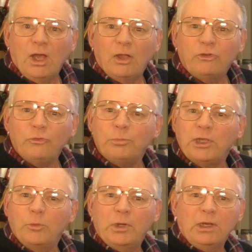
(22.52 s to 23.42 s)
I'll just
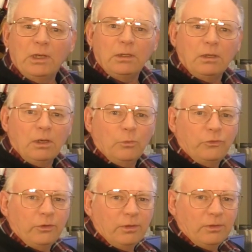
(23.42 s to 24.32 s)
bring you in a little
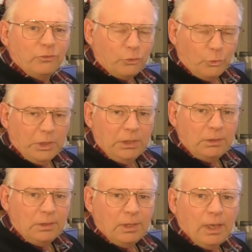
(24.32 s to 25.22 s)
closer to the
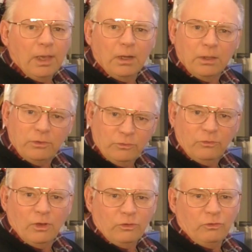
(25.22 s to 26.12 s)
screen and I
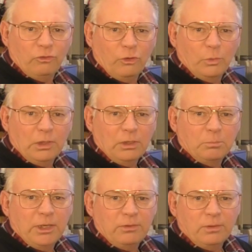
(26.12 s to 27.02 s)
can show you a
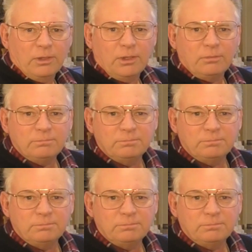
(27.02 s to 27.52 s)
little better there.